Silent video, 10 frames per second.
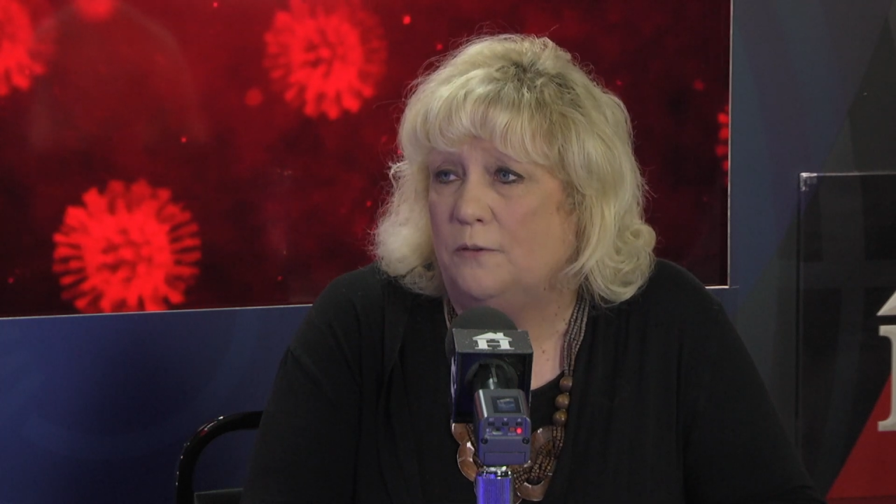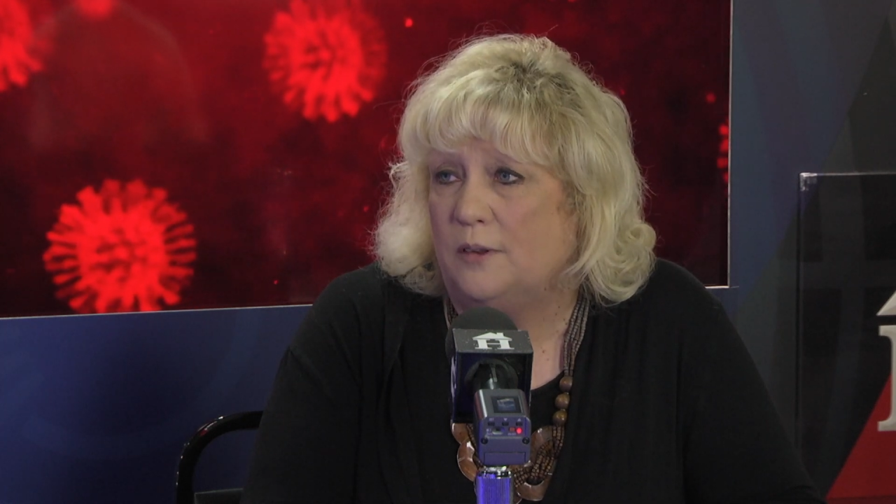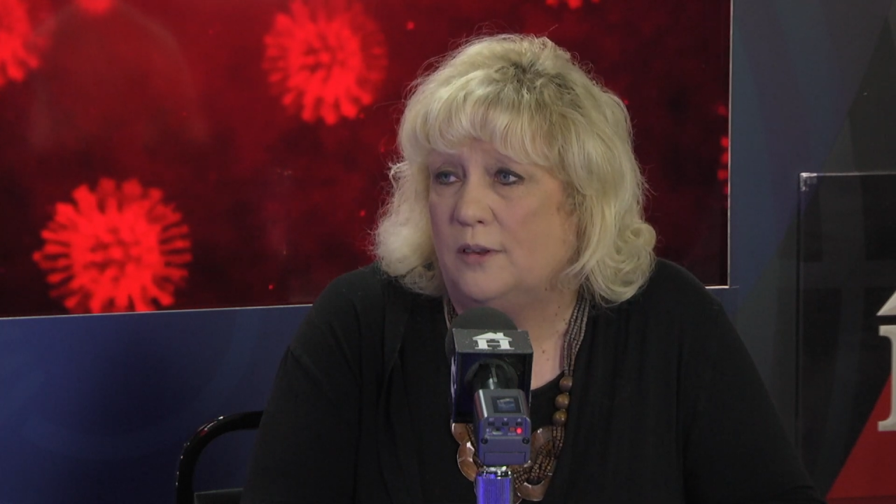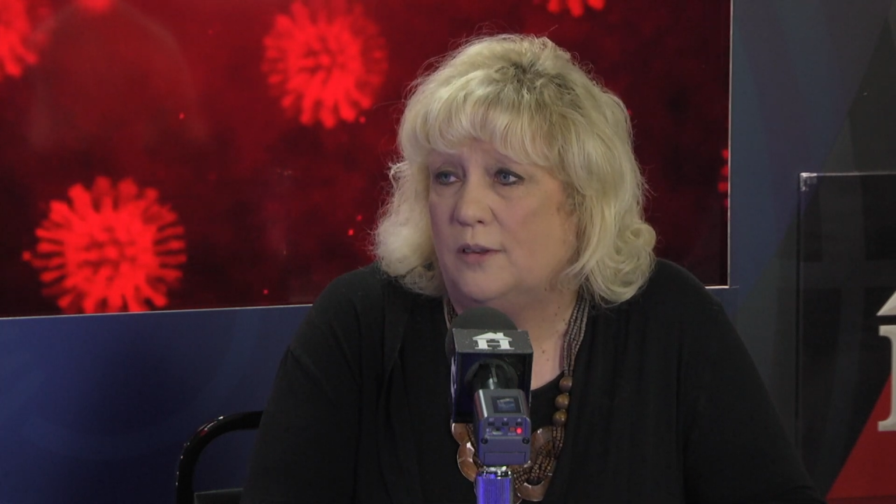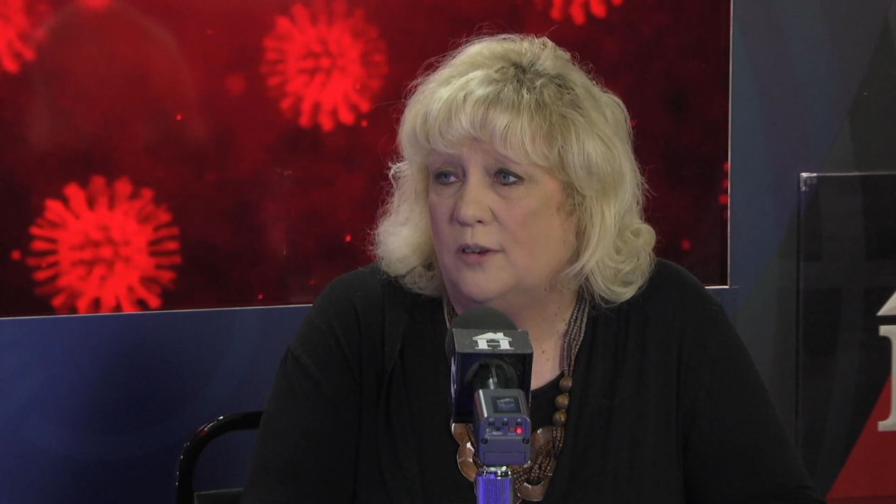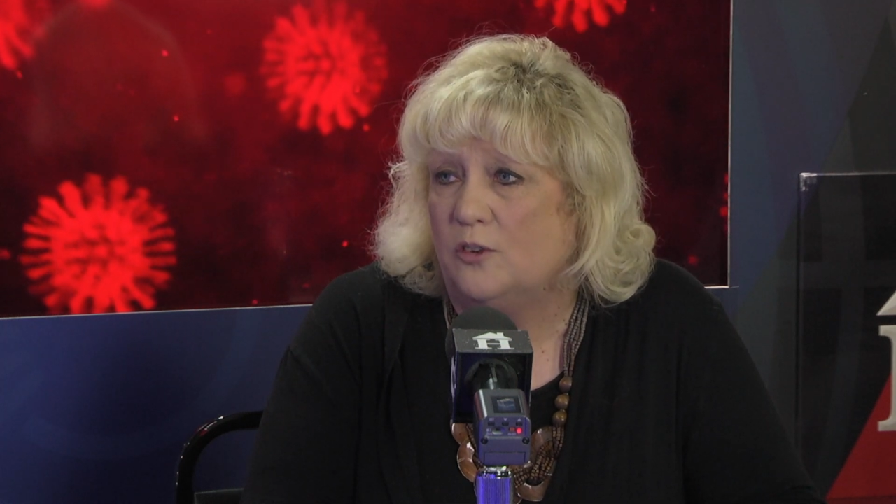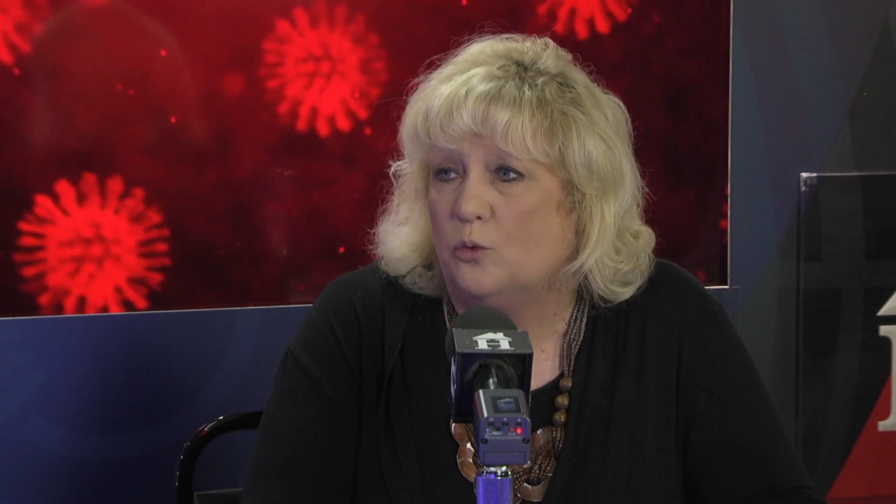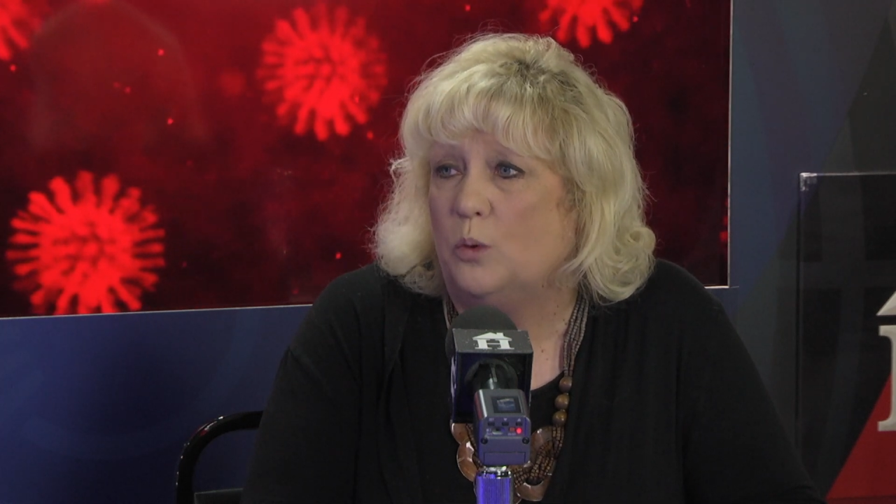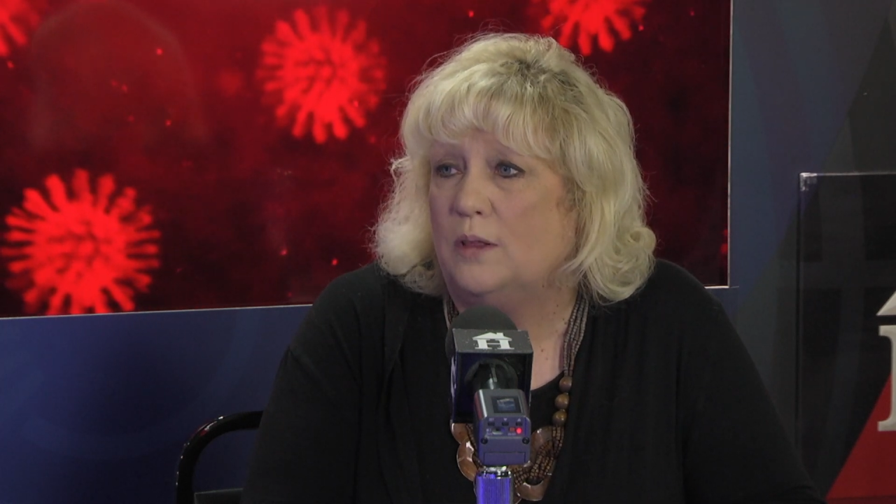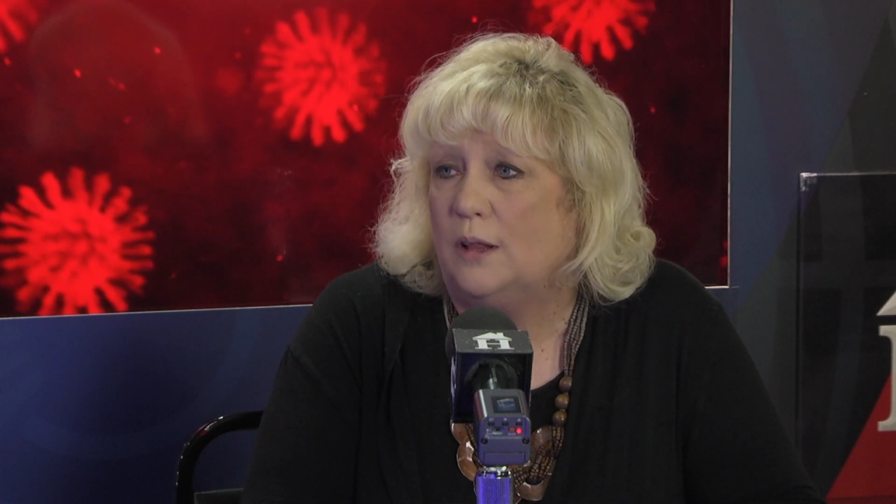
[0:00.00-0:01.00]

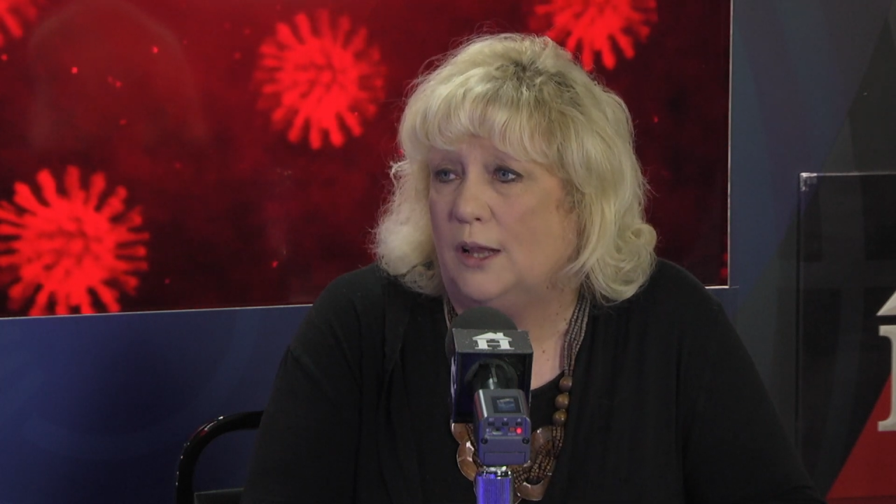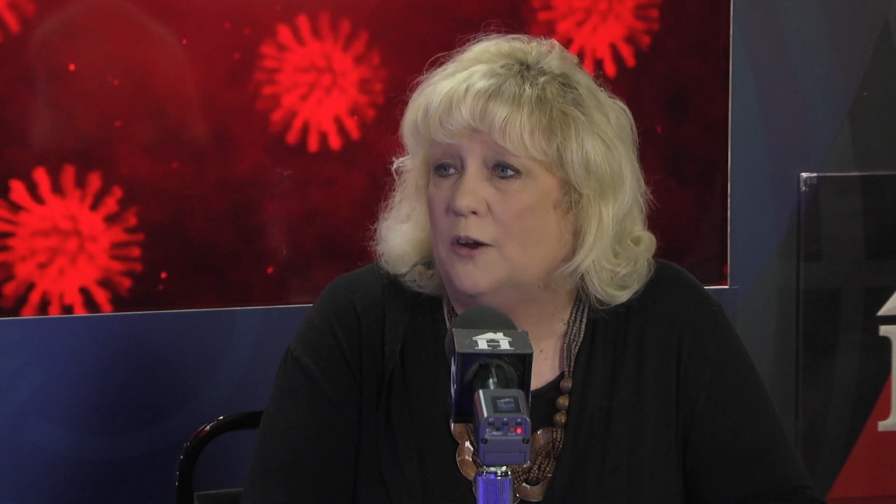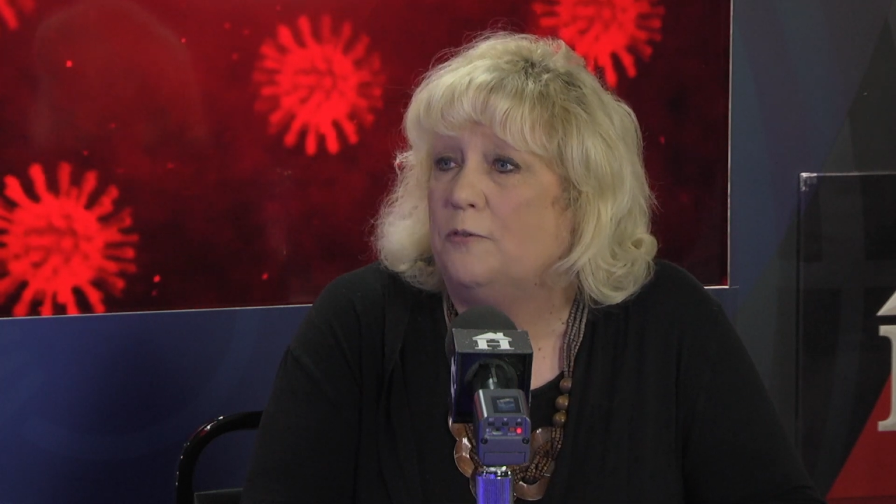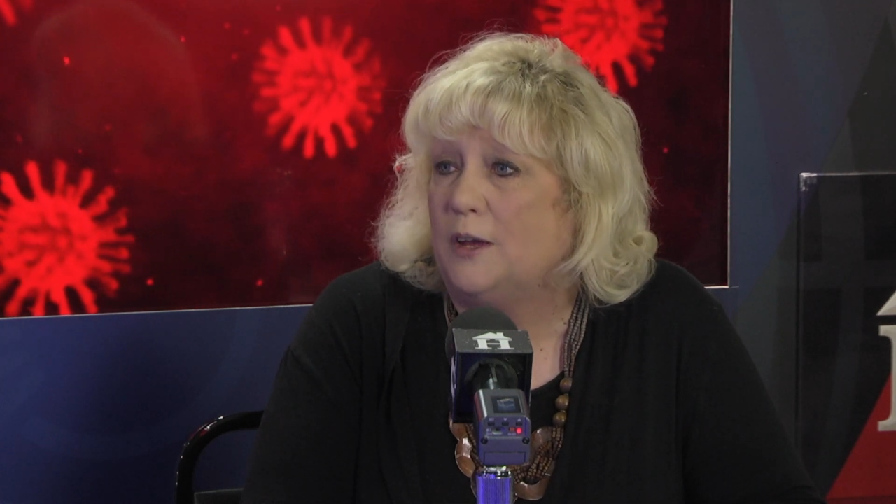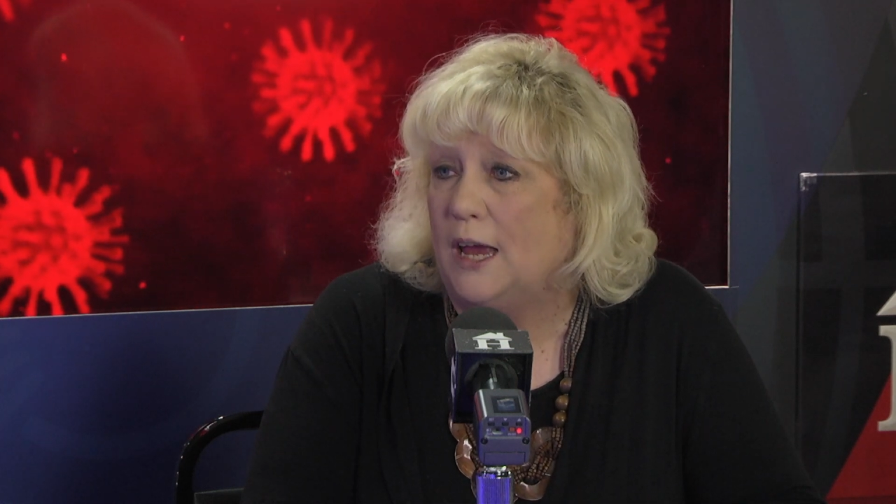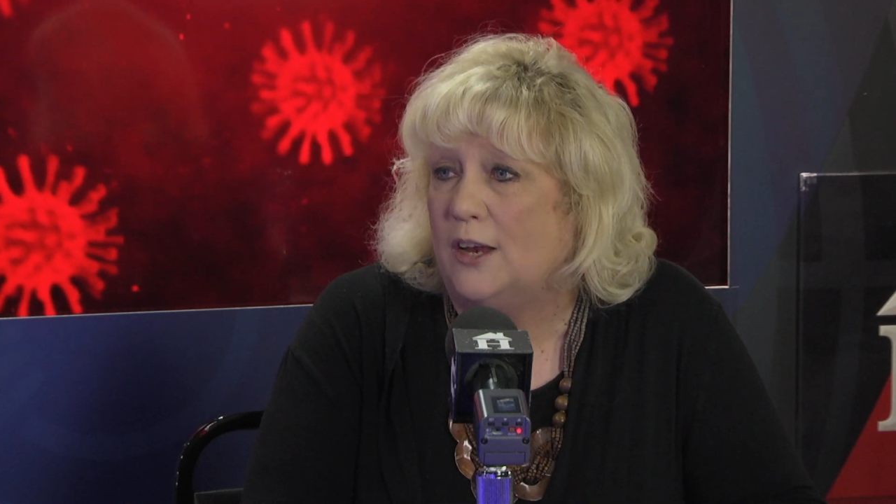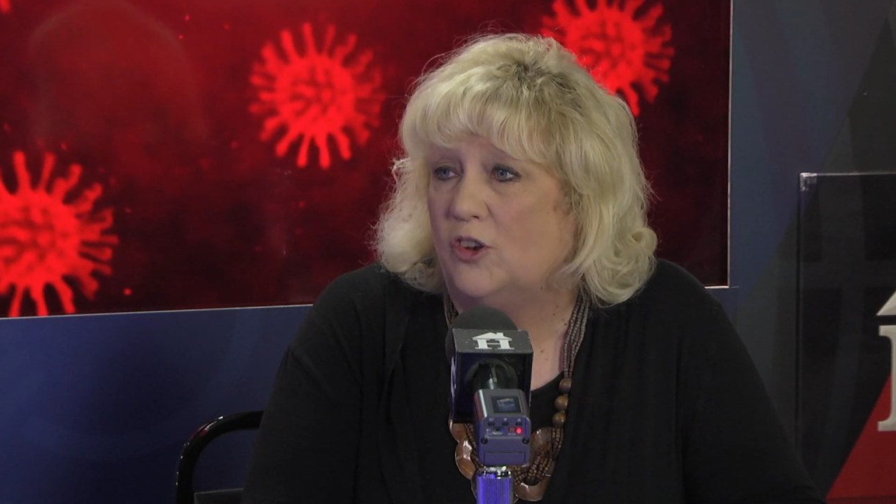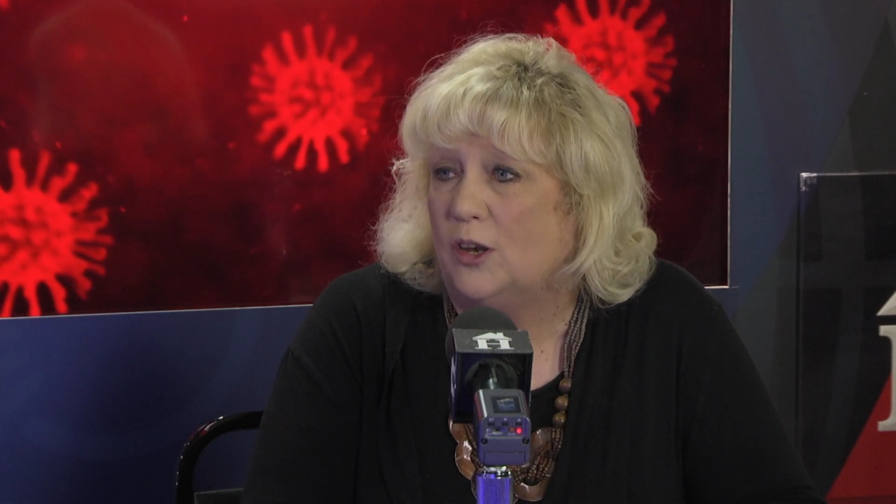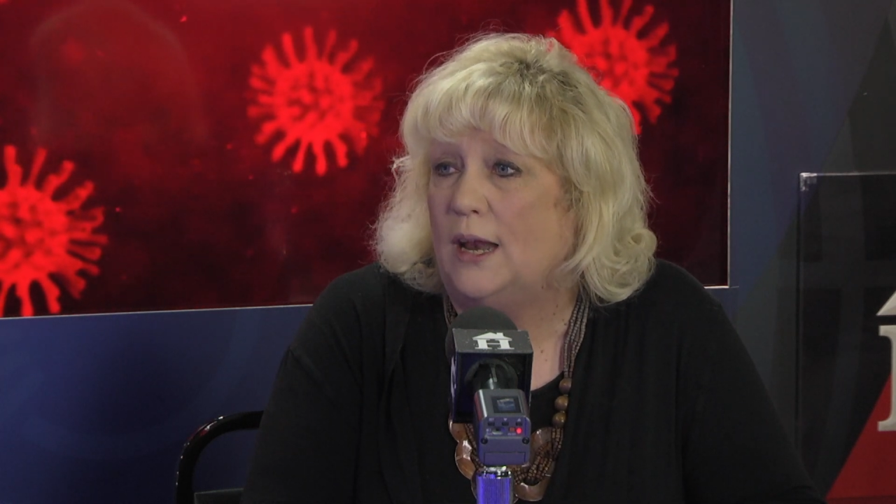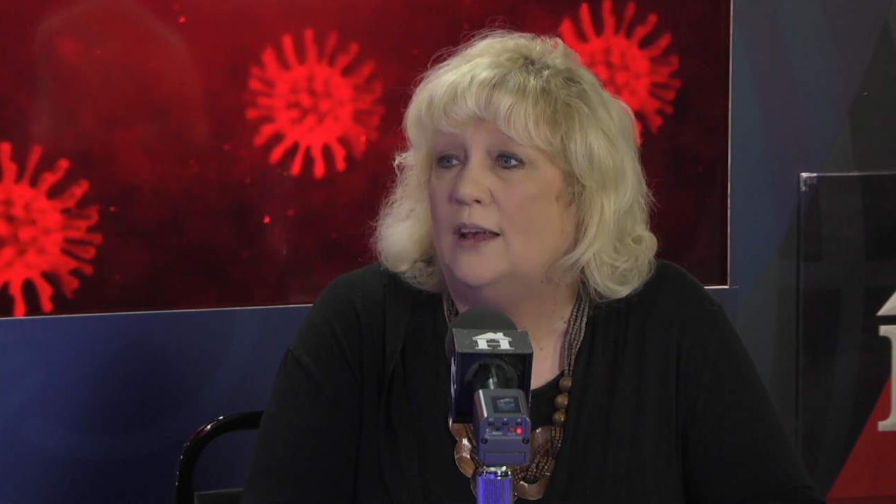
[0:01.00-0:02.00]
assistance with
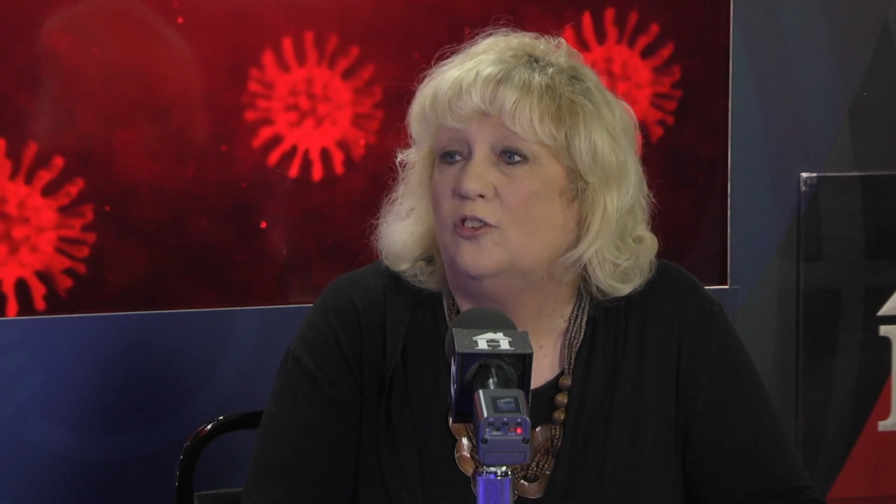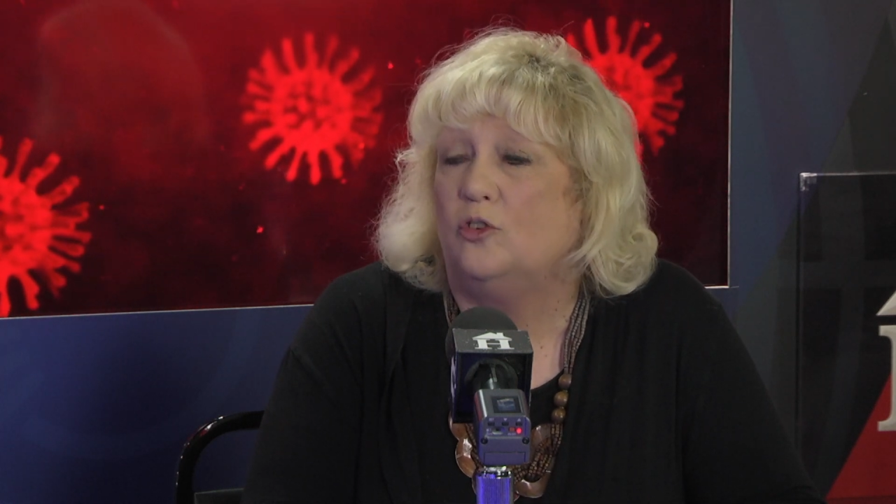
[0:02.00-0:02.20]
clarification as